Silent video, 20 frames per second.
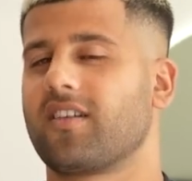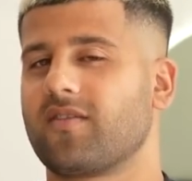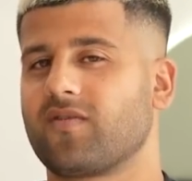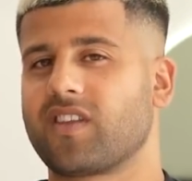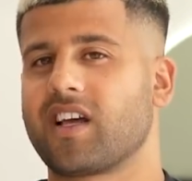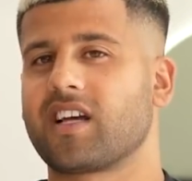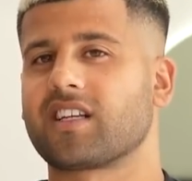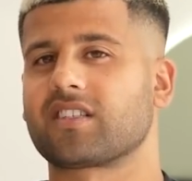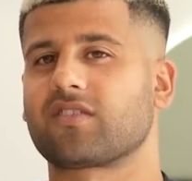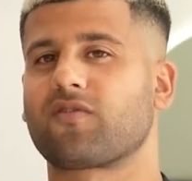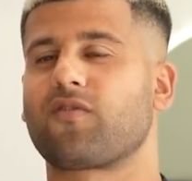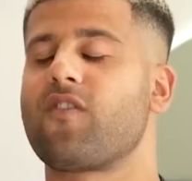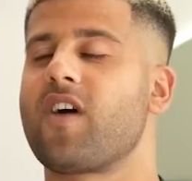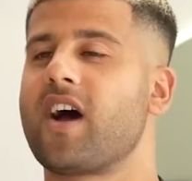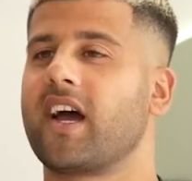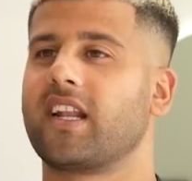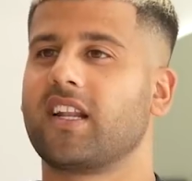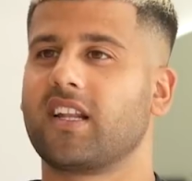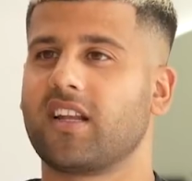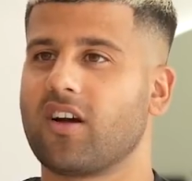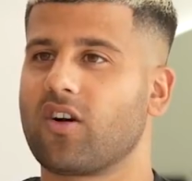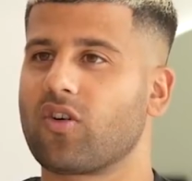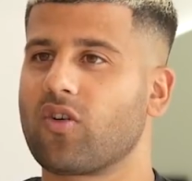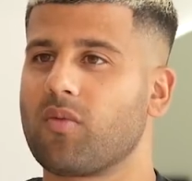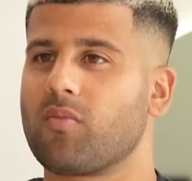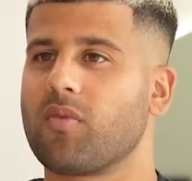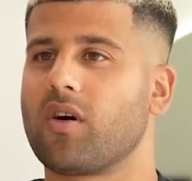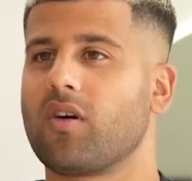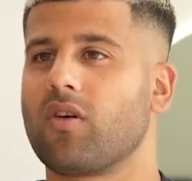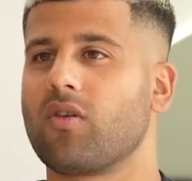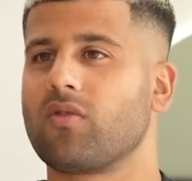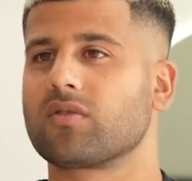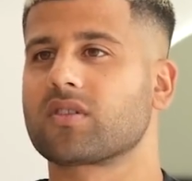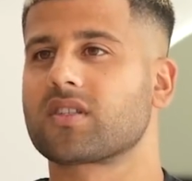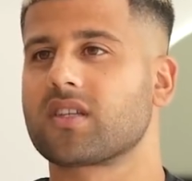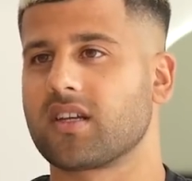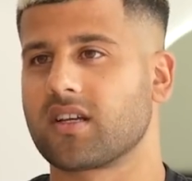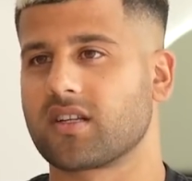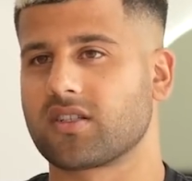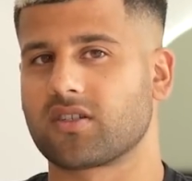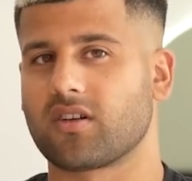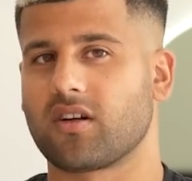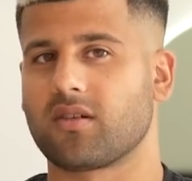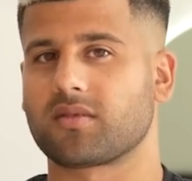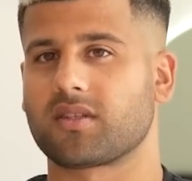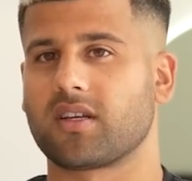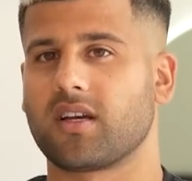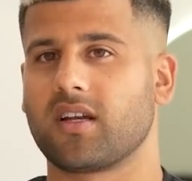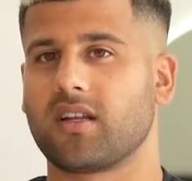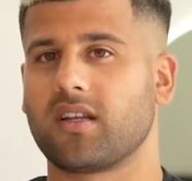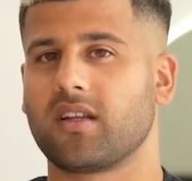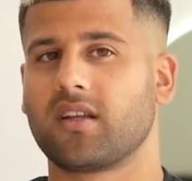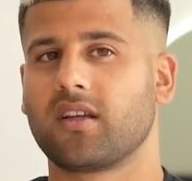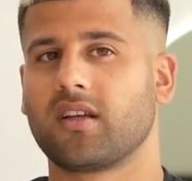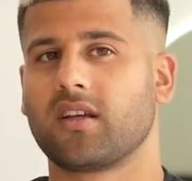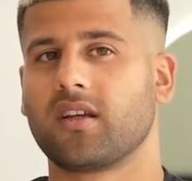that's finally, I got my own thing. Do you know what I'm saying?